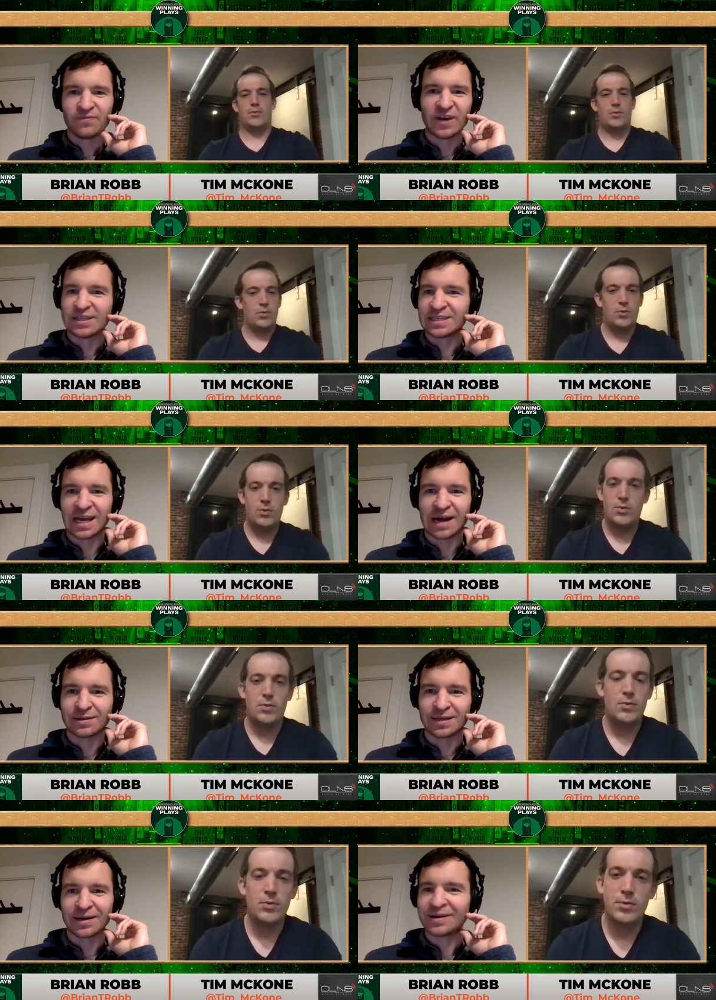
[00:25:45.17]
Speaker 1: Fitts, get
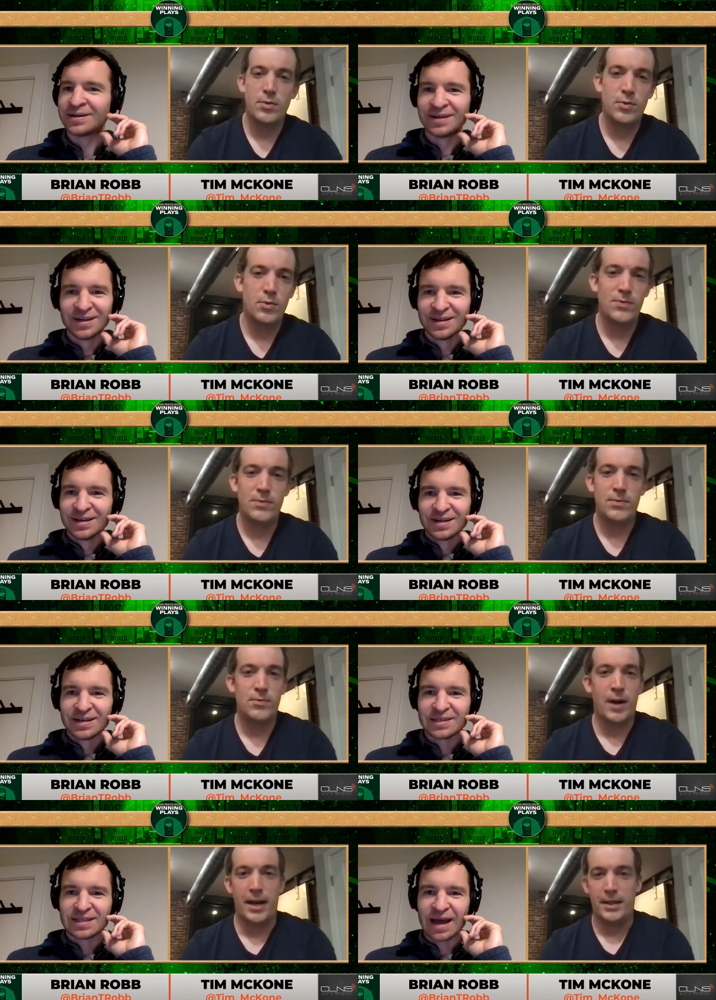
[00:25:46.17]
out there
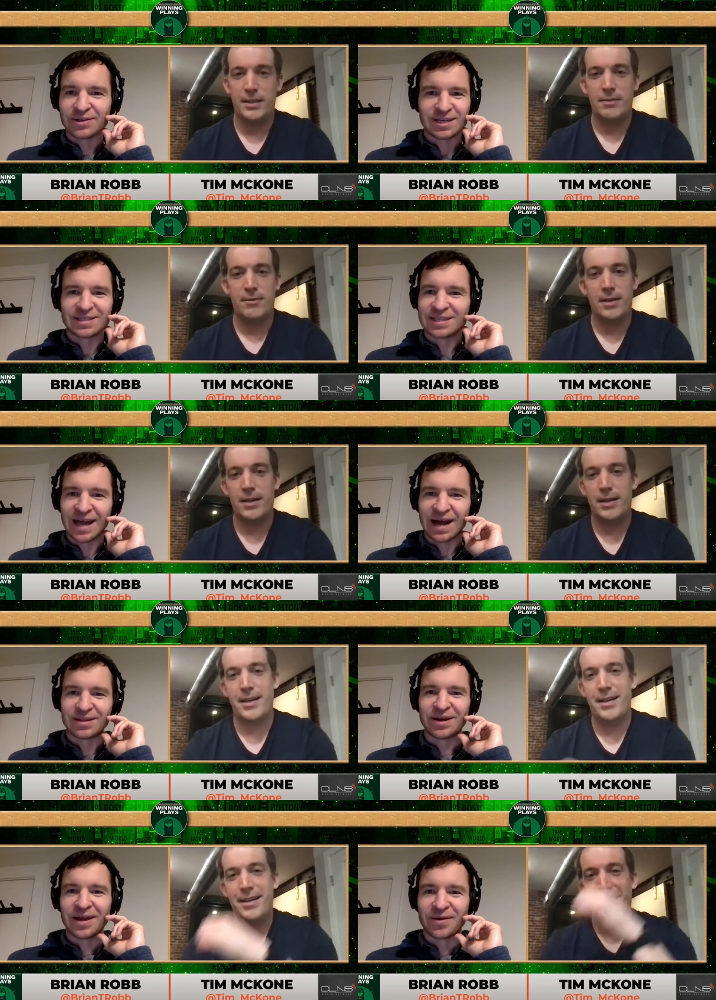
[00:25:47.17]
right. Stauskas, get
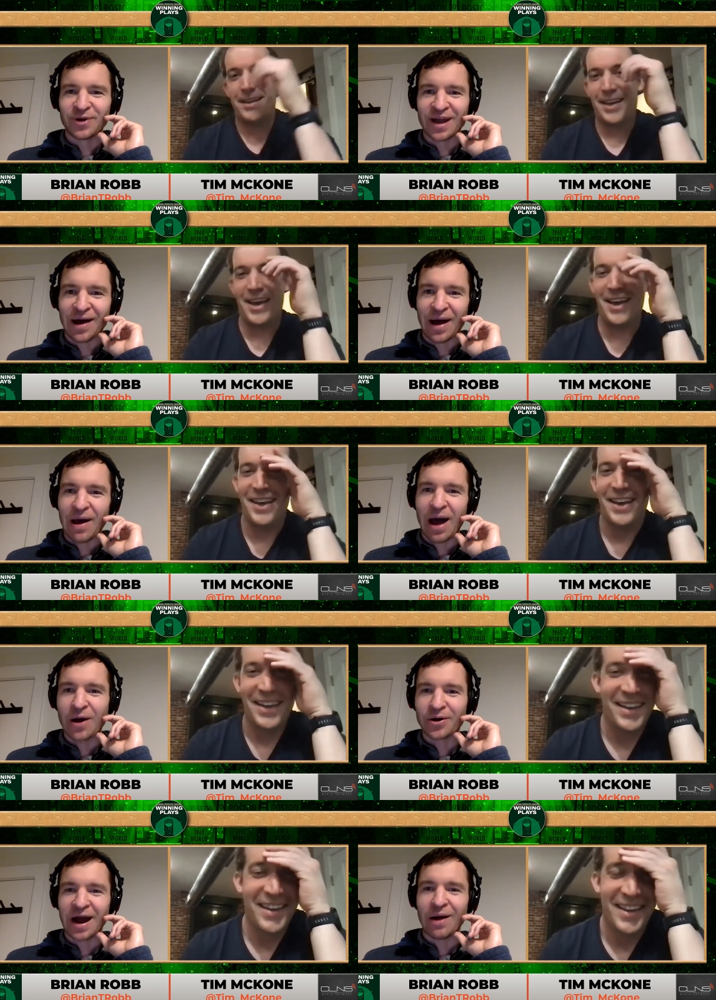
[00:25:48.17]
out there. Like what? How how,
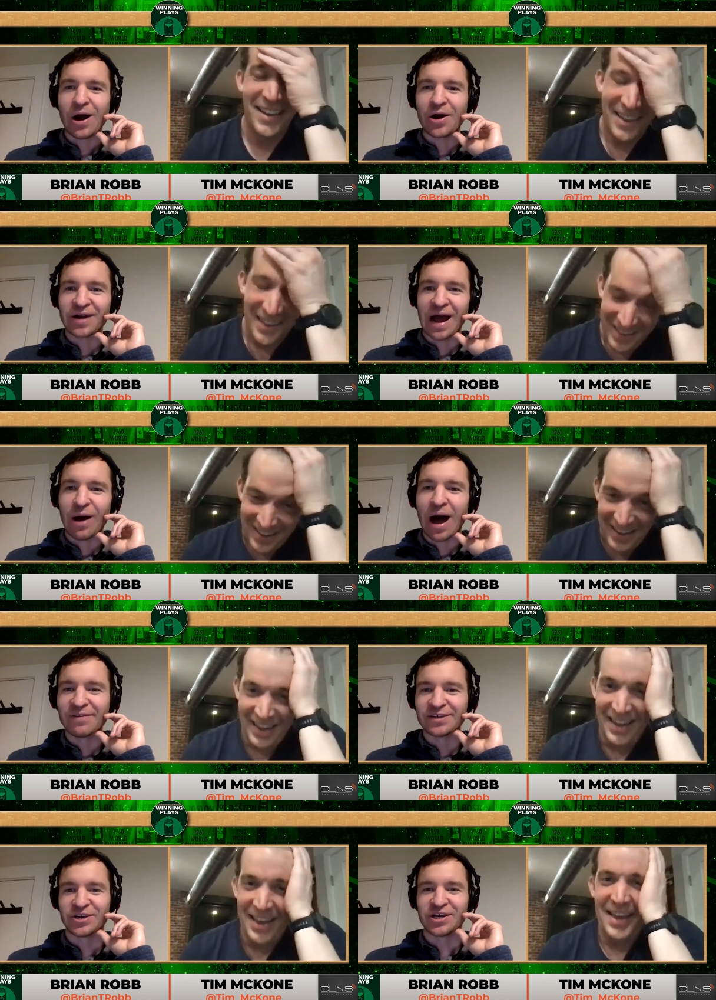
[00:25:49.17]
how are you? How hard? How
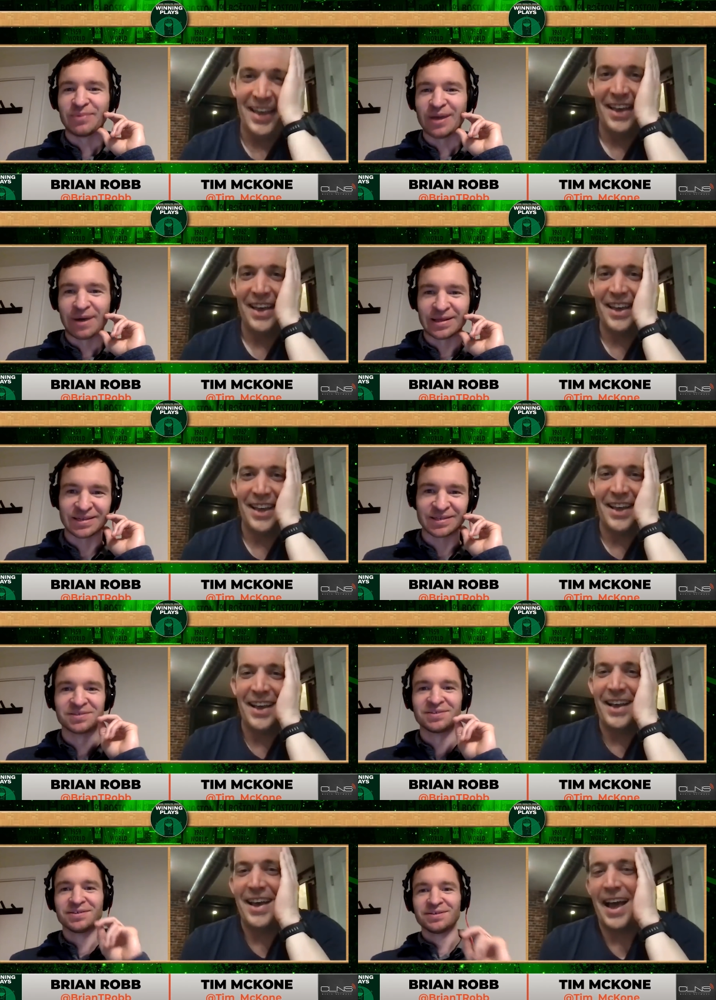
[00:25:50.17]
obvious are you going to be about
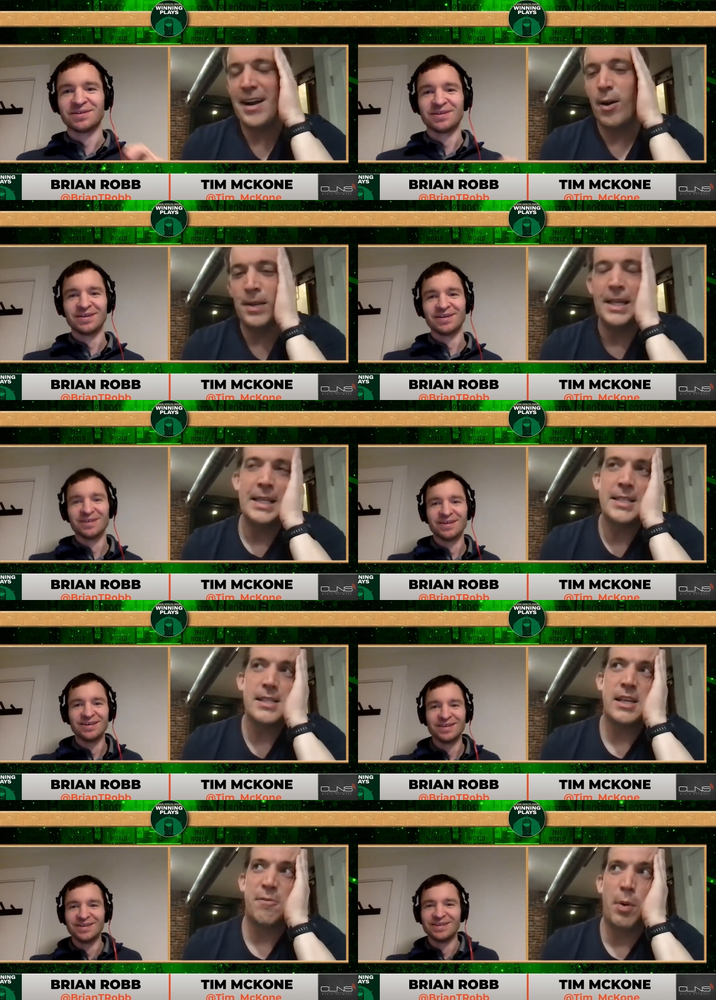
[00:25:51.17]
this?
Speaker 2: I know, and this
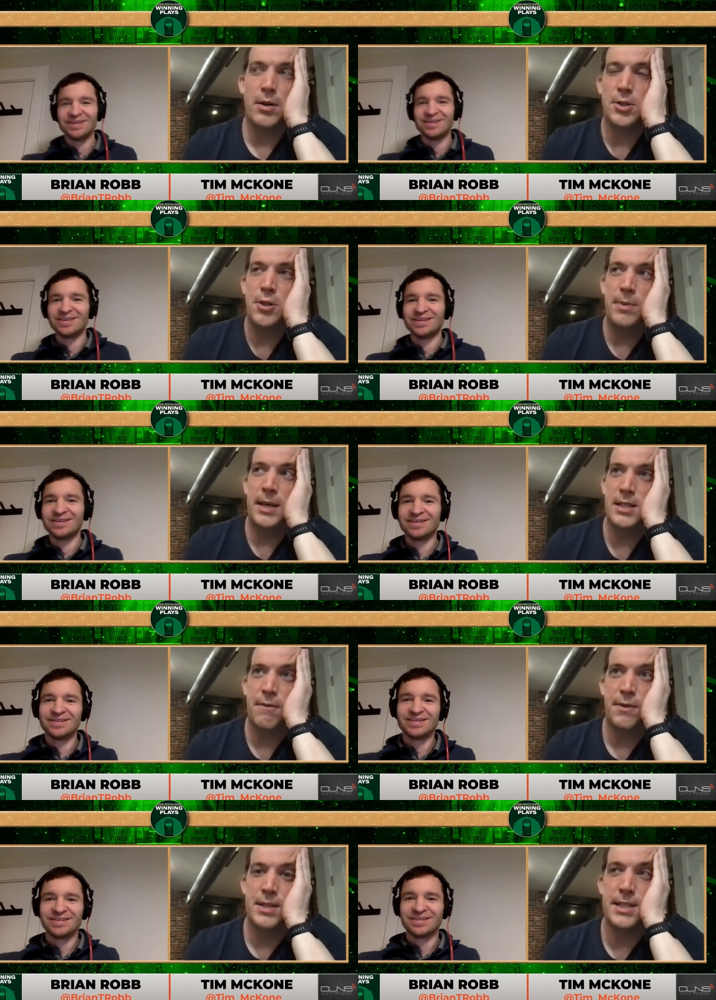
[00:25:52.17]
is a tough part too because
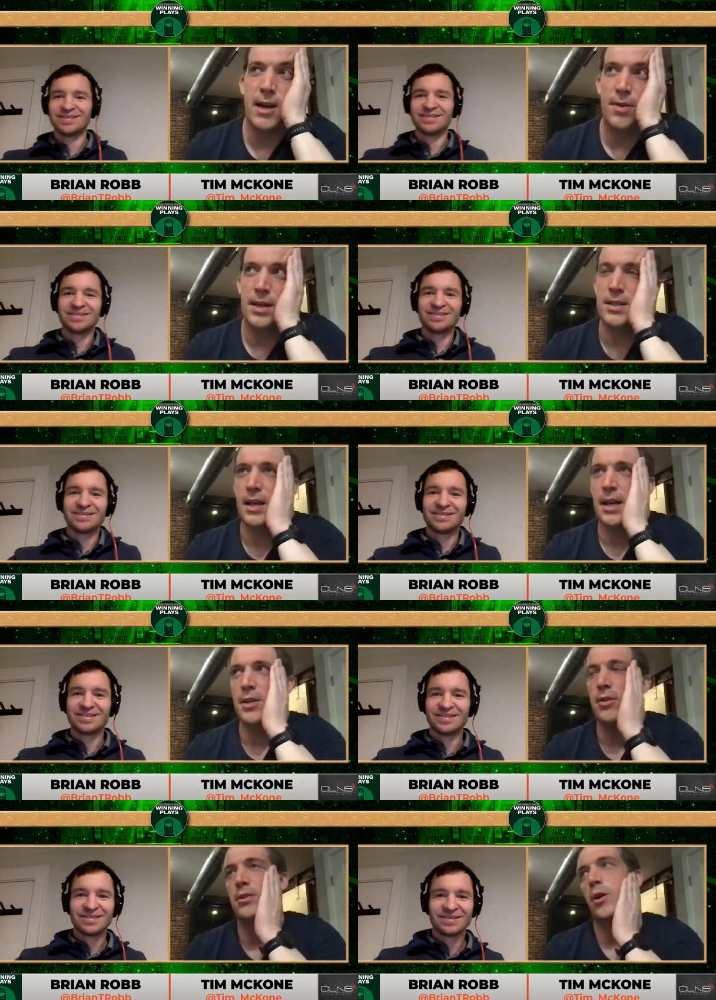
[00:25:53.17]
if you're the Celtics
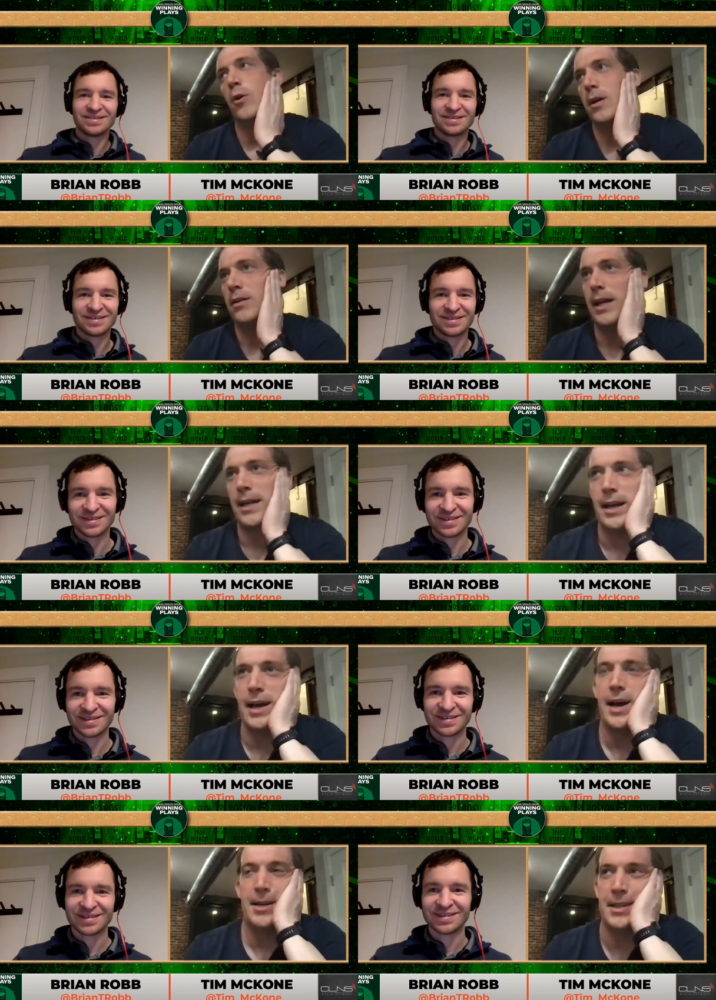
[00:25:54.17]
and, you're Udoka, like
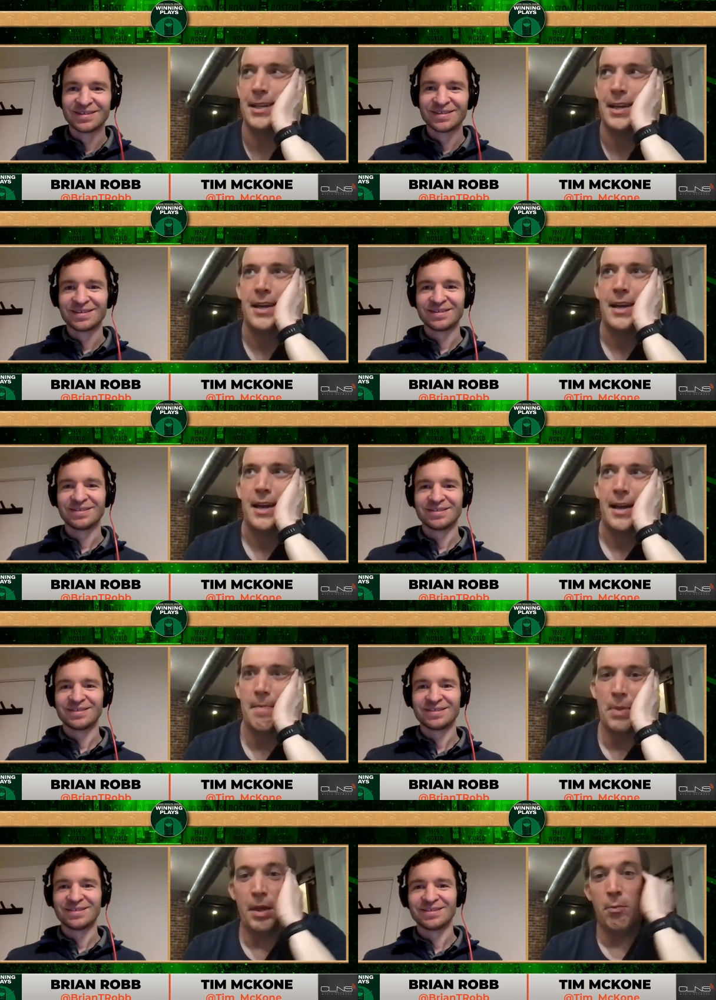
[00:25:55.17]
I,
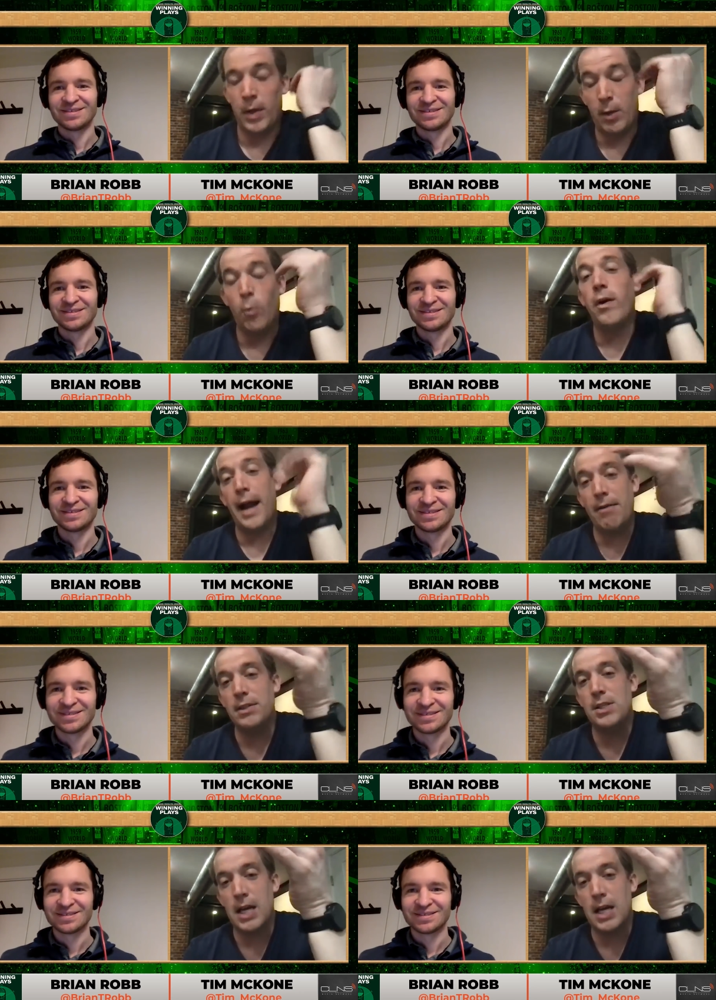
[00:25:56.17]
the, like we're having this